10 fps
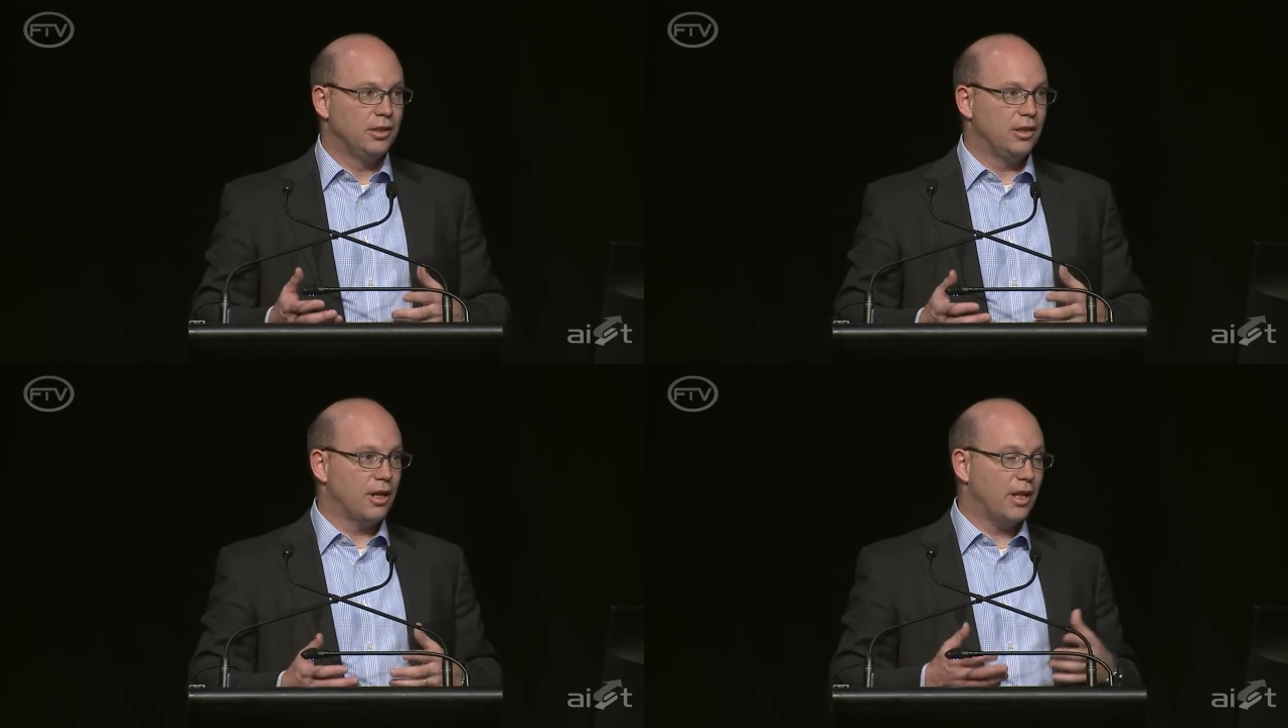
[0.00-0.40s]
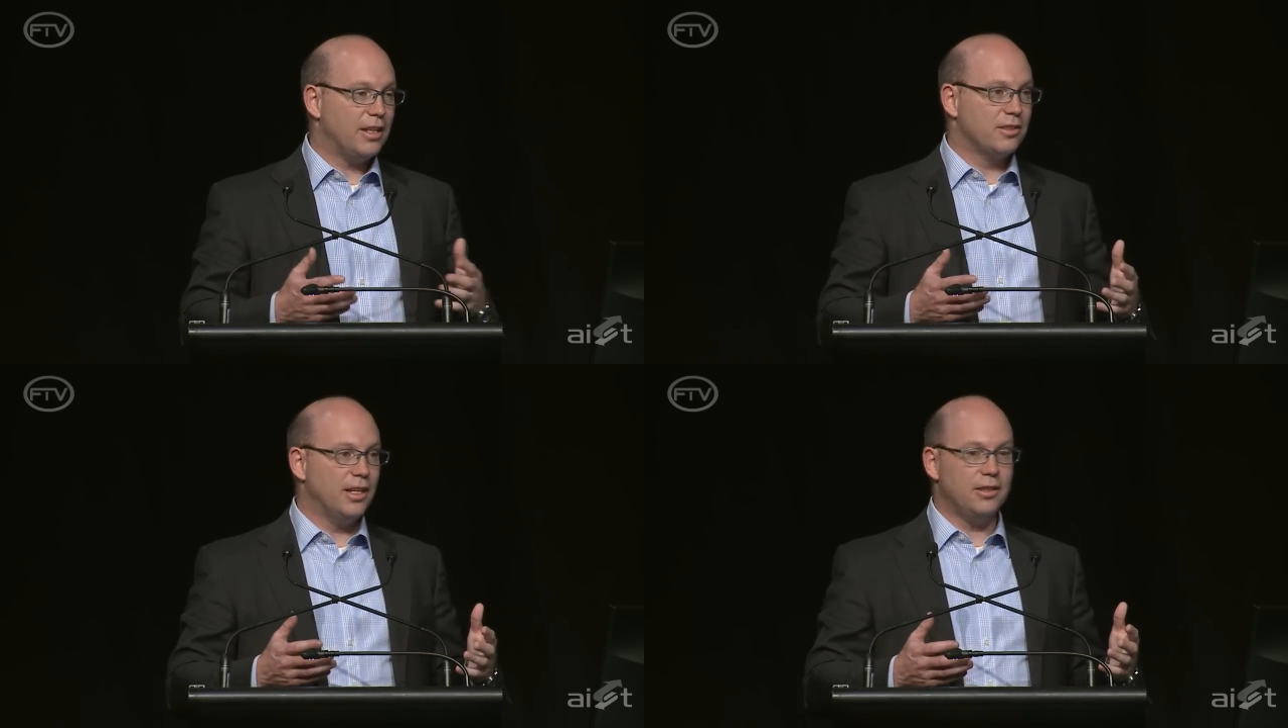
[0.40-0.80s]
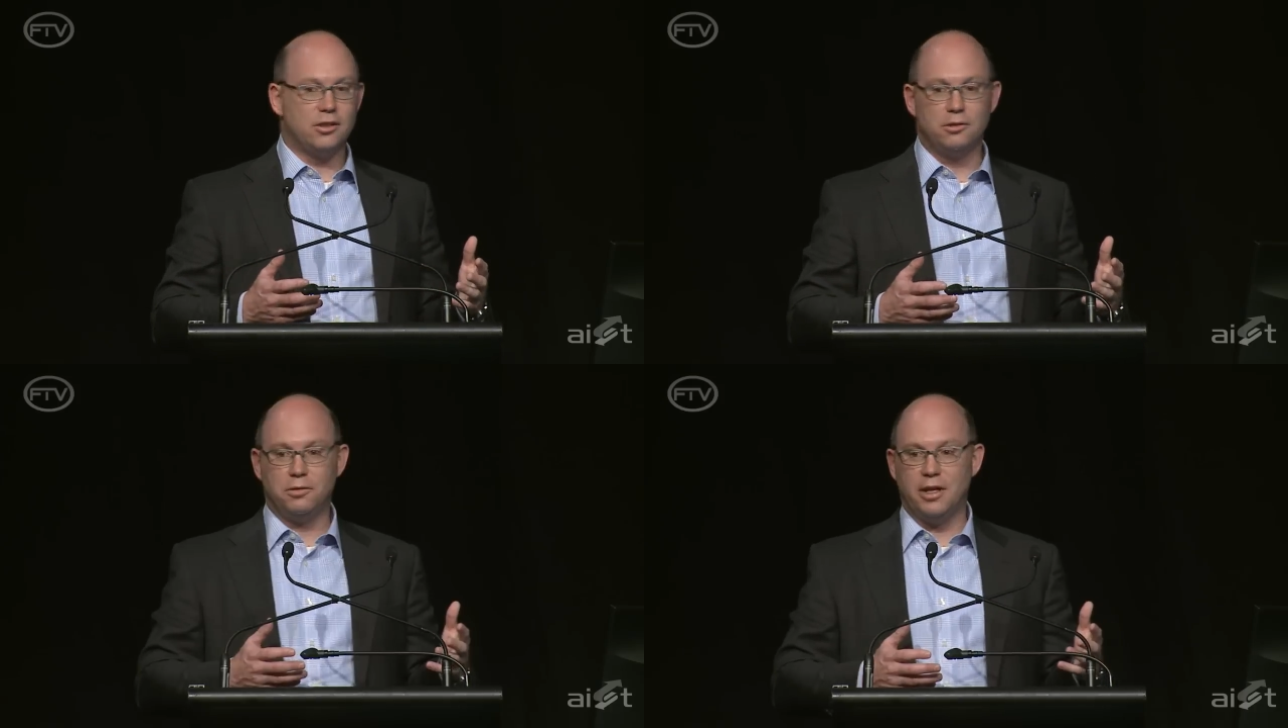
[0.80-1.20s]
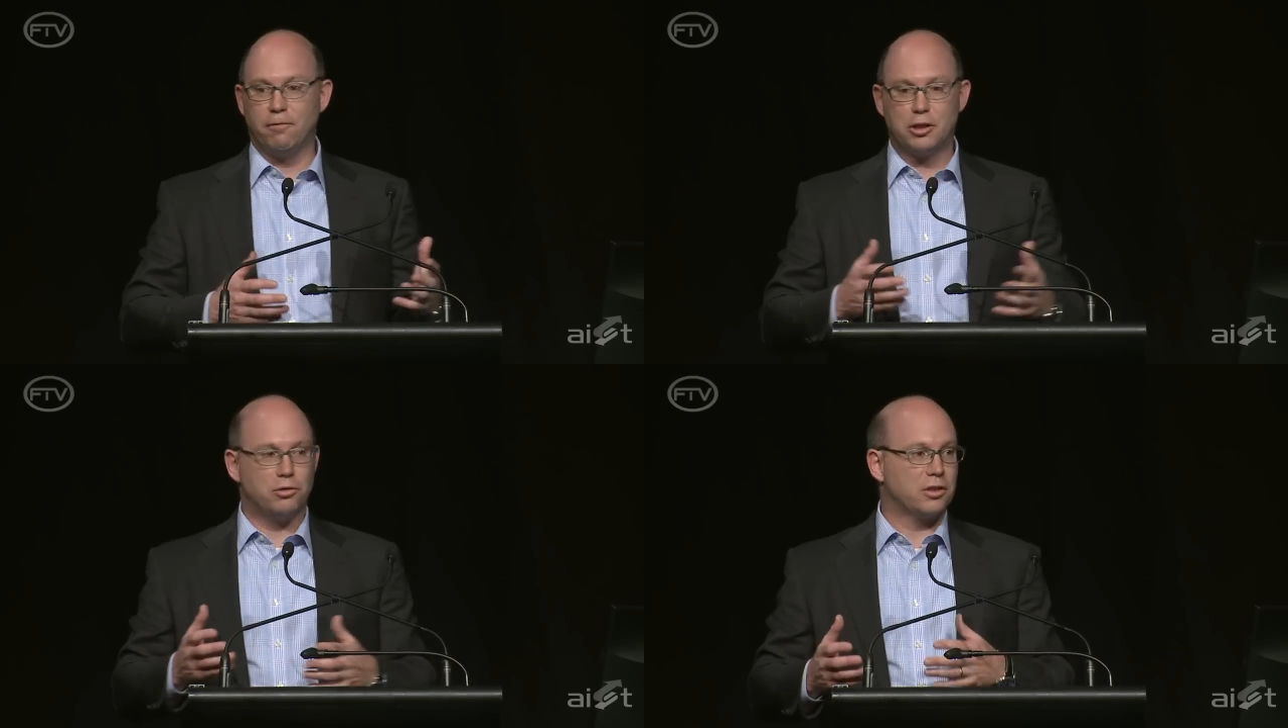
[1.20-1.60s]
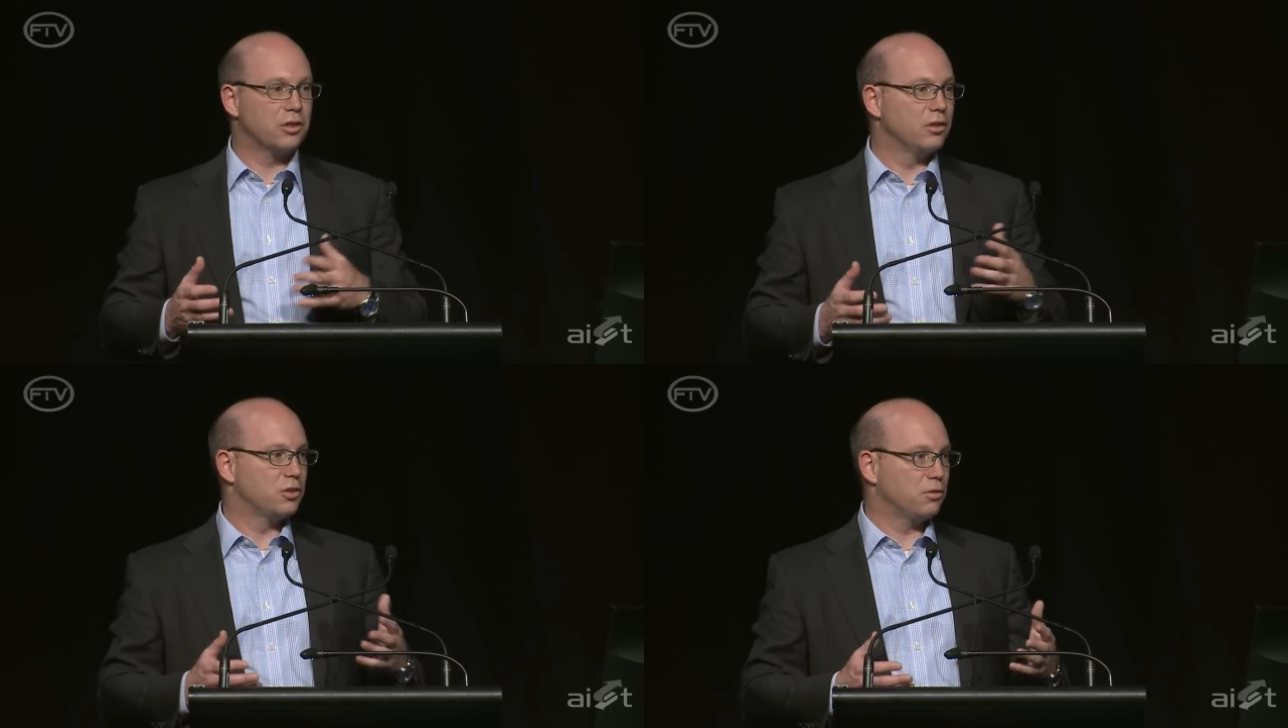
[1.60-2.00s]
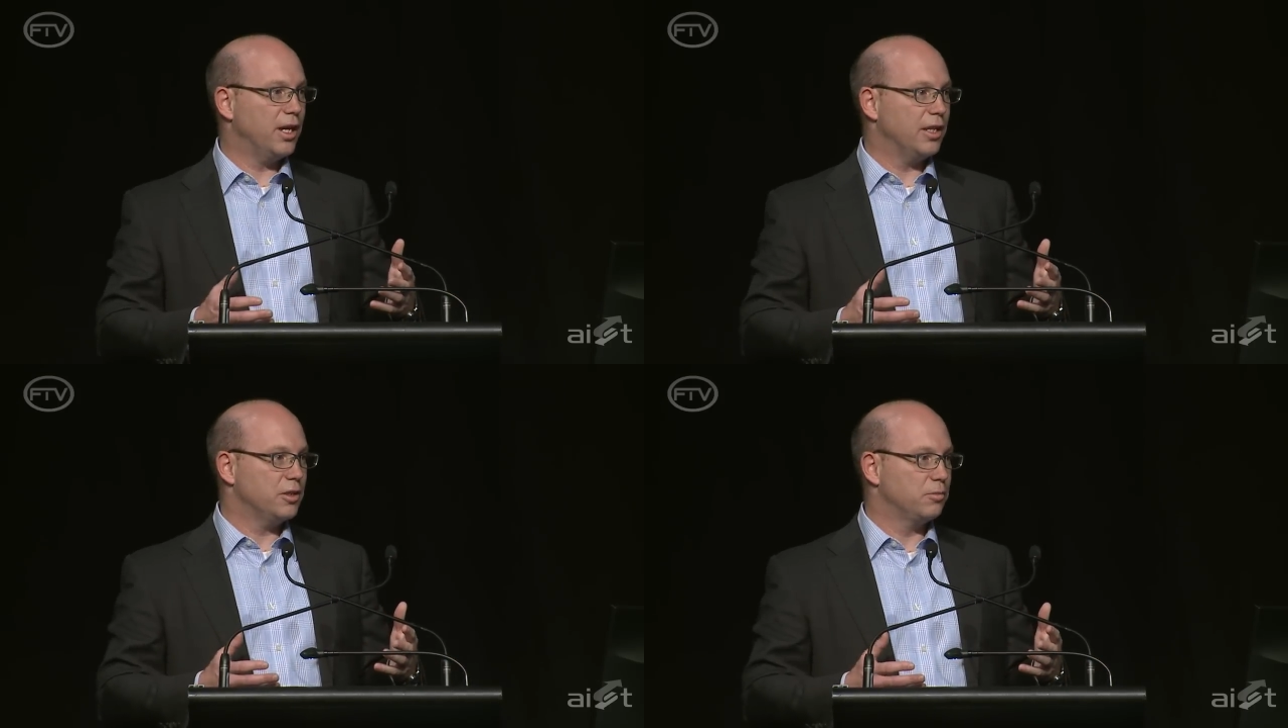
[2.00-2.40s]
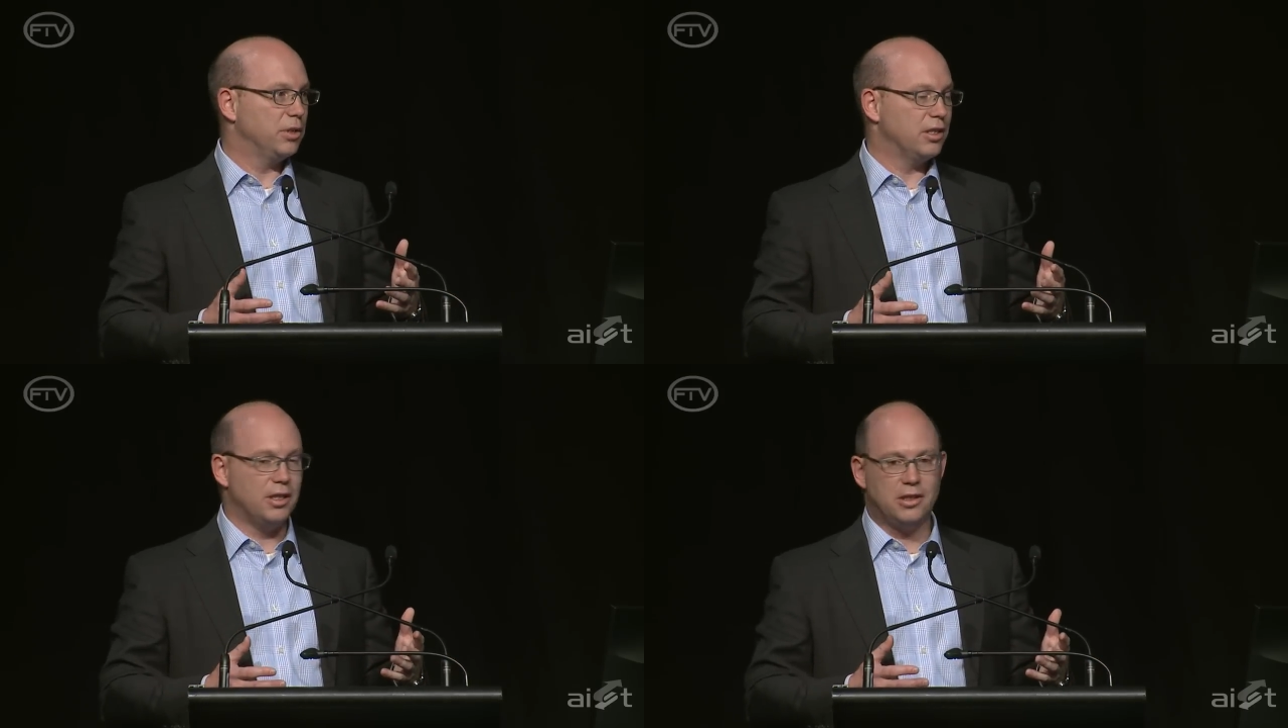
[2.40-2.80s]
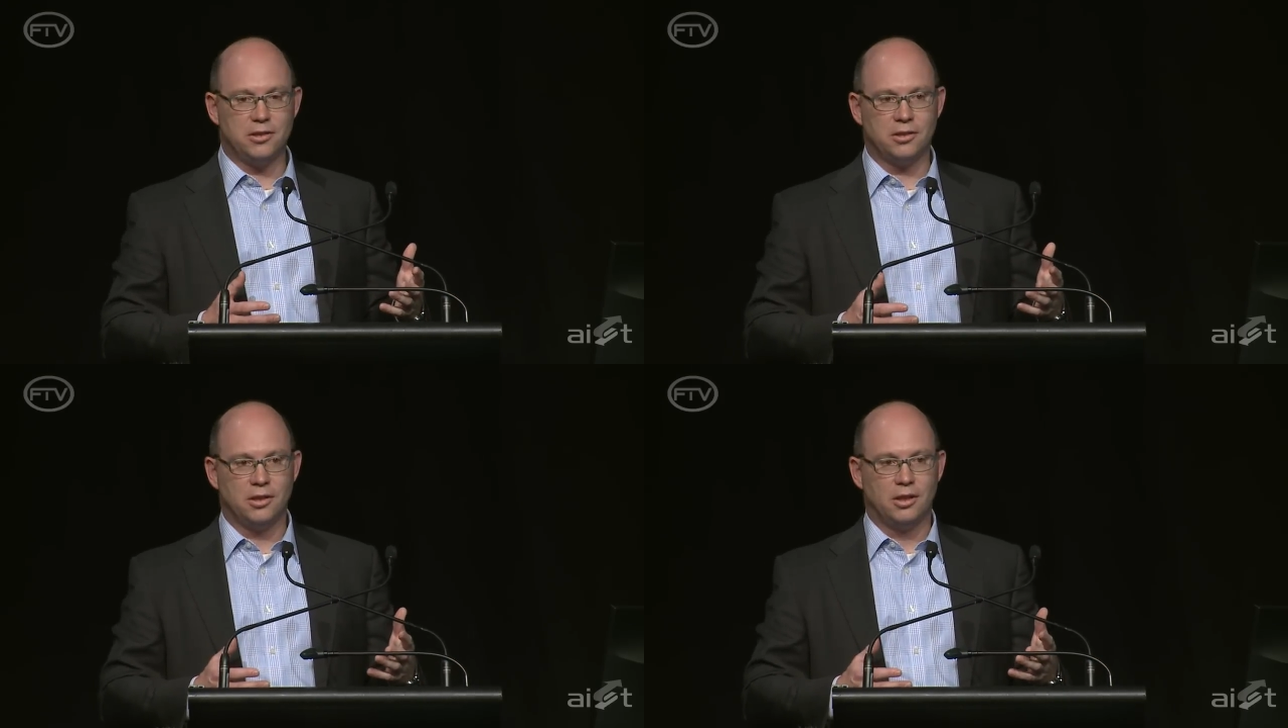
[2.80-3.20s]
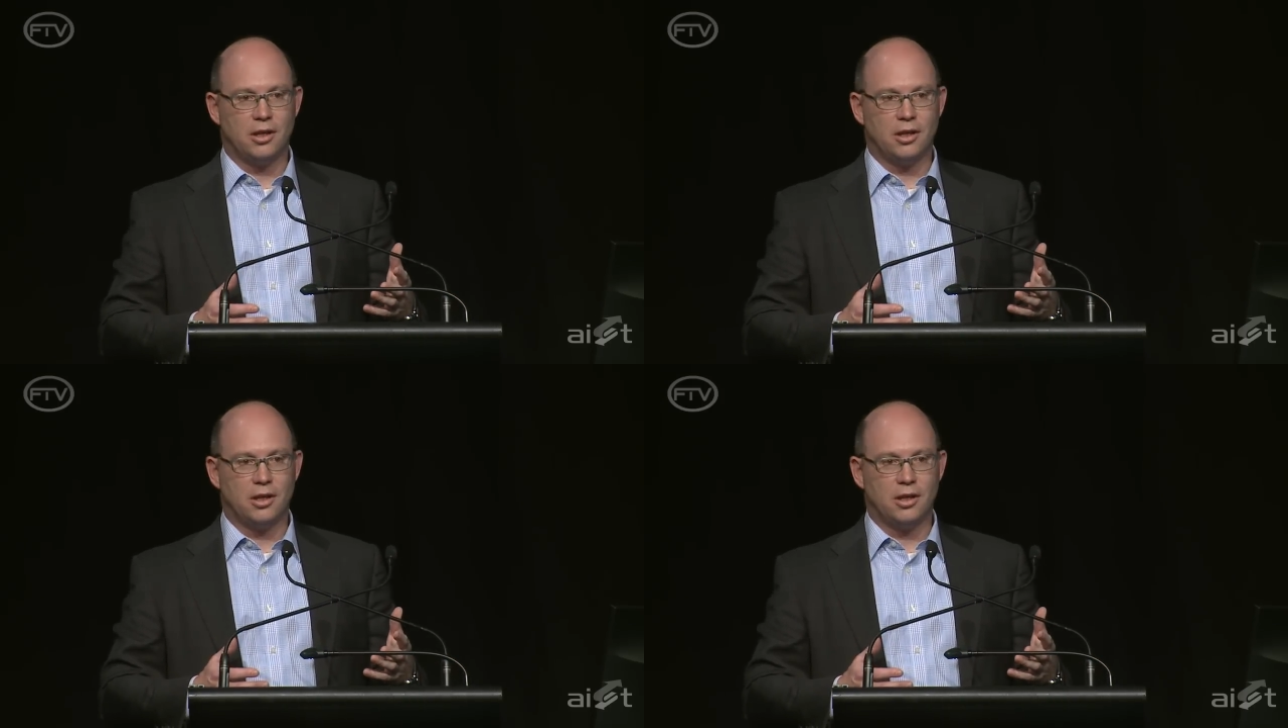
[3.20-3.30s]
Now that's led to infrastructure constraints because